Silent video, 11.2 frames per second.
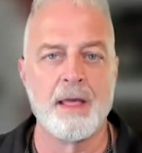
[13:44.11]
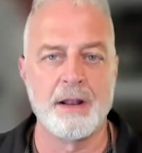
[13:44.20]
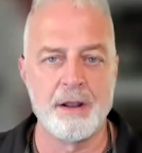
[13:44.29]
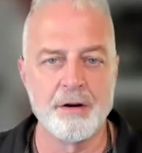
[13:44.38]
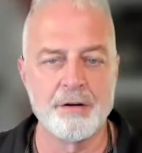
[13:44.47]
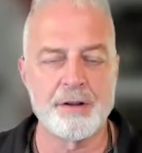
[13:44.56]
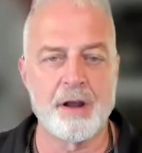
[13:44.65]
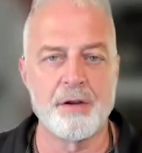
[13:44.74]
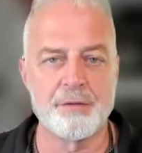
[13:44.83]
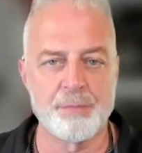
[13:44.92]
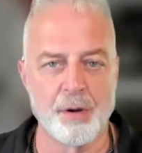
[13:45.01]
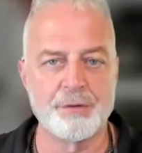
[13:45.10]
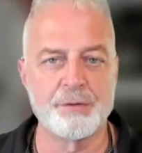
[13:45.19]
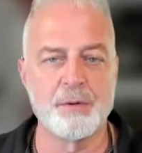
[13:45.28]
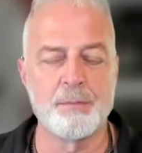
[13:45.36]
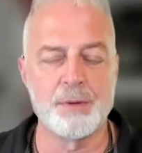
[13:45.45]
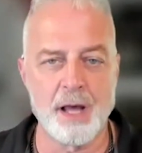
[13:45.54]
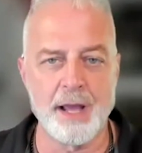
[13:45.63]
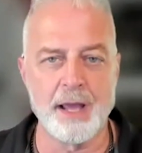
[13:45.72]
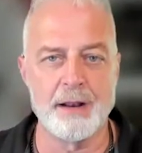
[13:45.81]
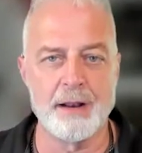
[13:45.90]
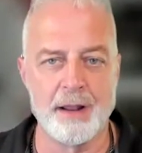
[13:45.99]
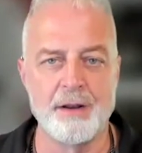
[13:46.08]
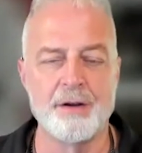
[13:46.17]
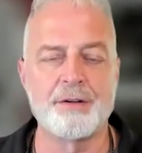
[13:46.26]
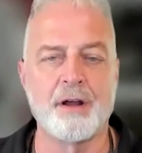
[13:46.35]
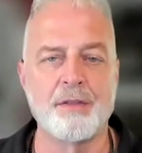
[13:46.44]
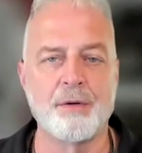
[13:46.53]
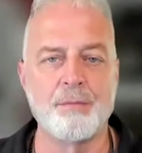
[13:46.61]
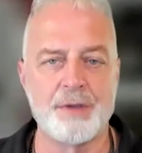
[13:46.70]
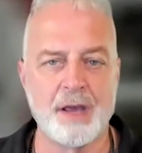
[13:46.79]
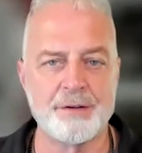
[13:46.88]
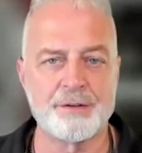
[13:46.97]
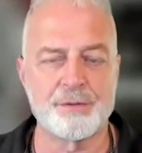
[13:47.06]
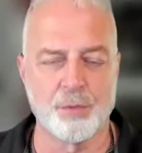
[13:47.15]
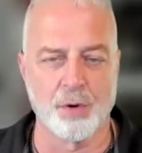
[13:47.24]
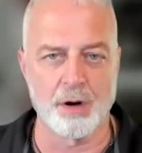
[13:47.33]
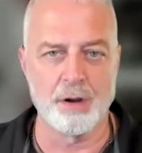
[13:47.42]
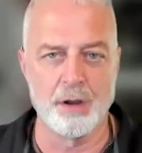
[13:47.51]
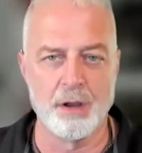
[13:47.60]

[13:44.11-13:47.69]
And here's how you're supposed to apply it. And here's how the tests work.